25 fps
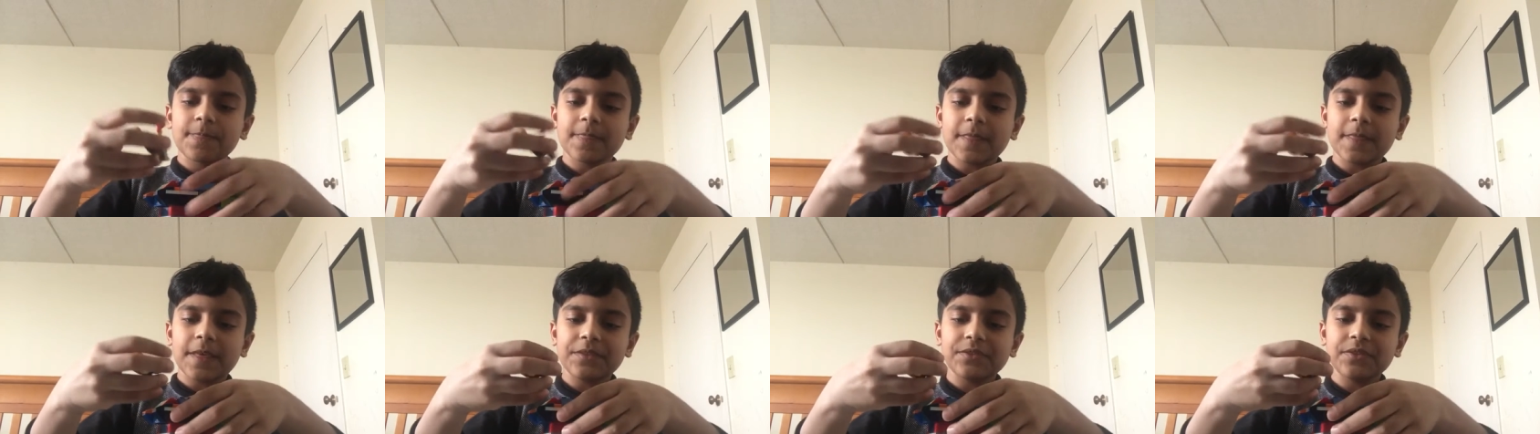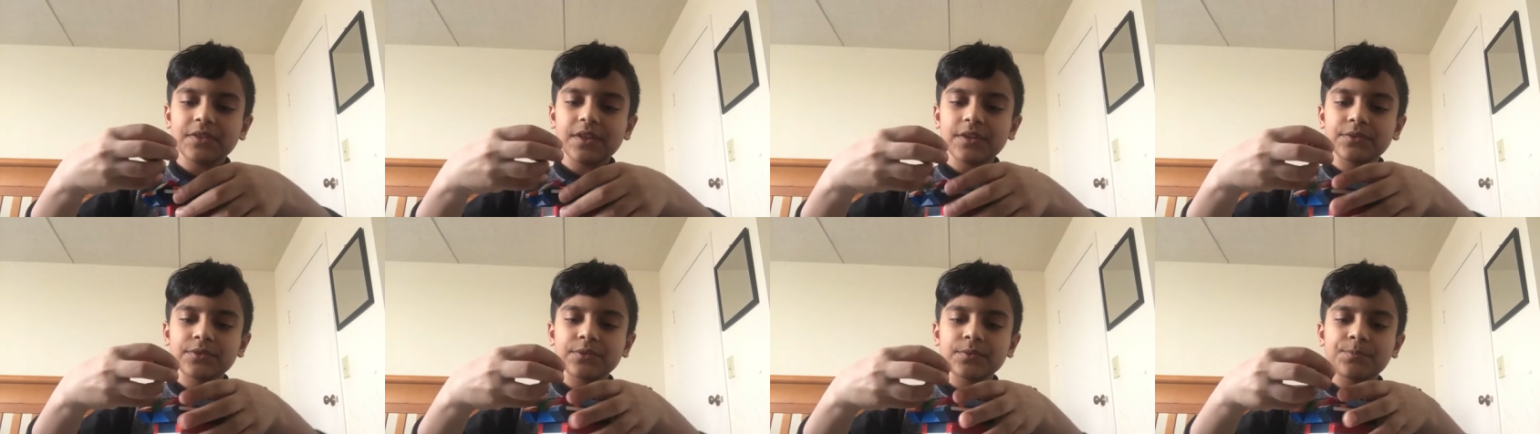and
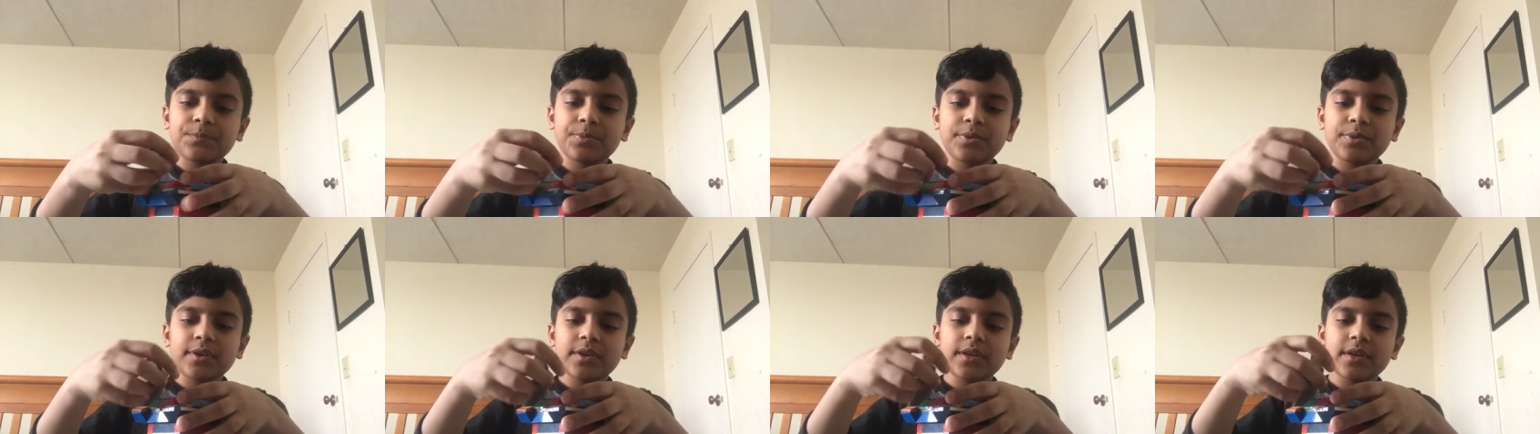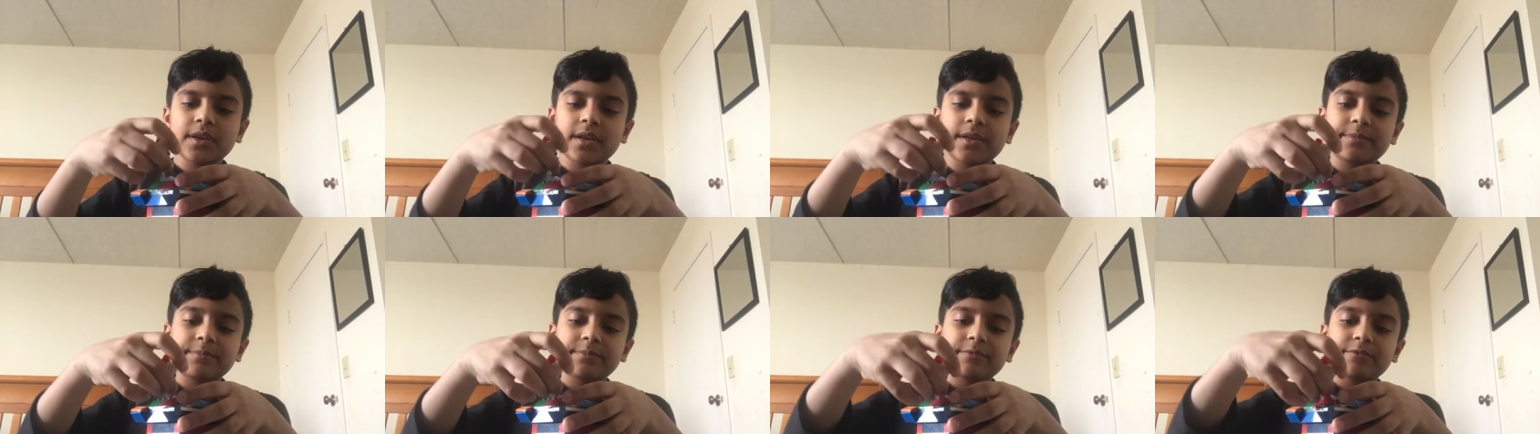then you put
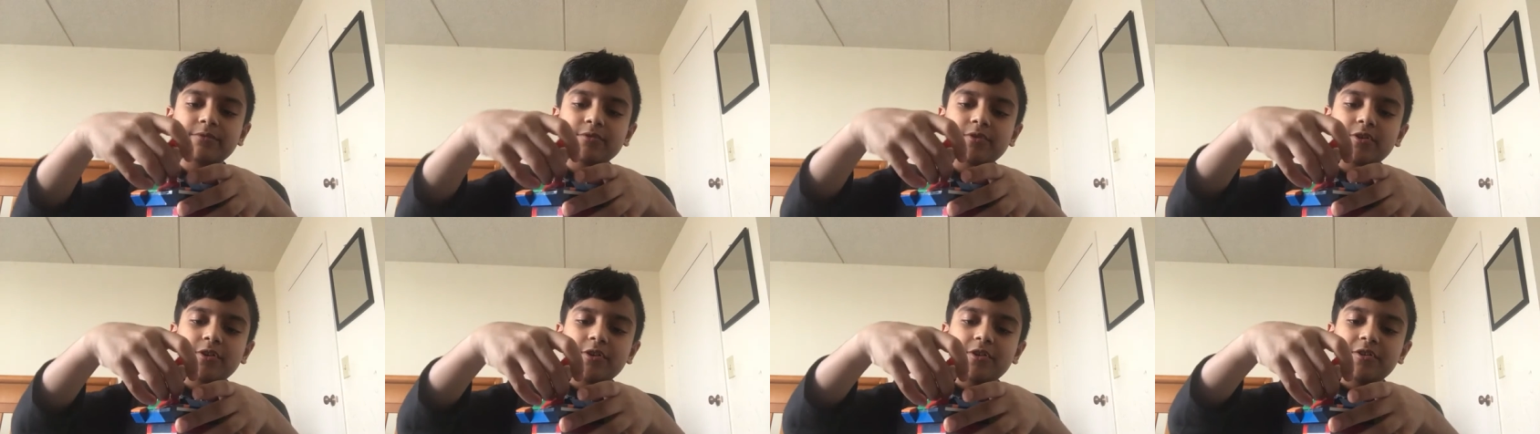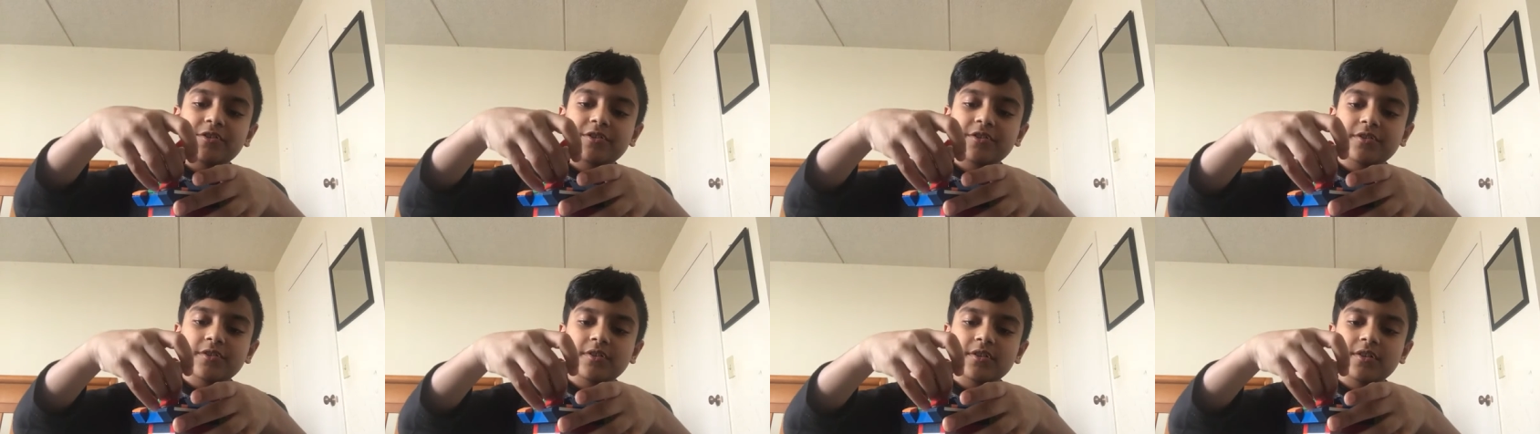him
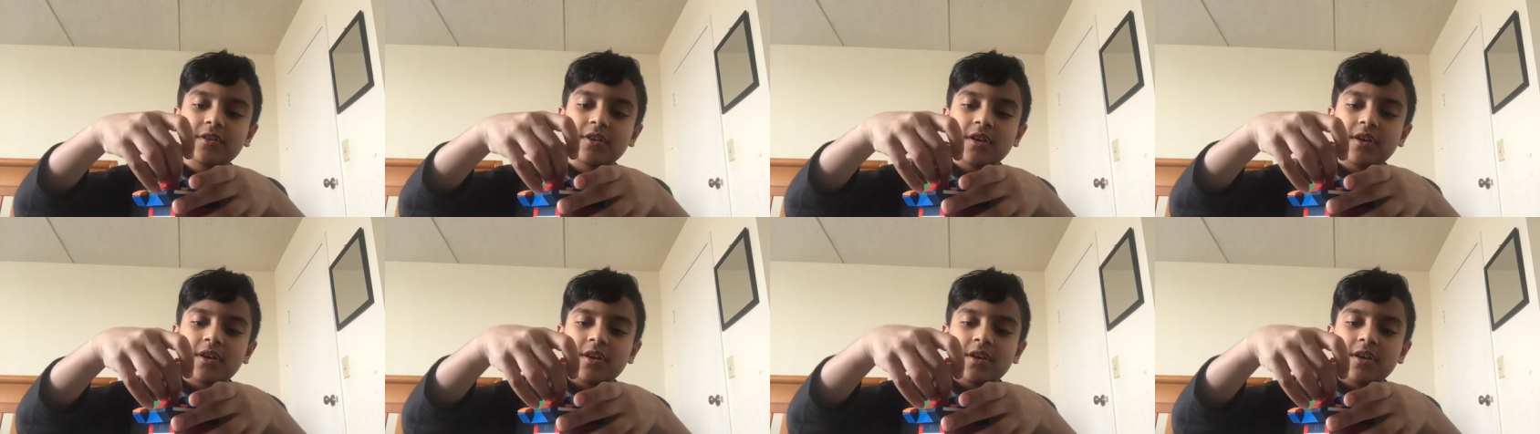on the,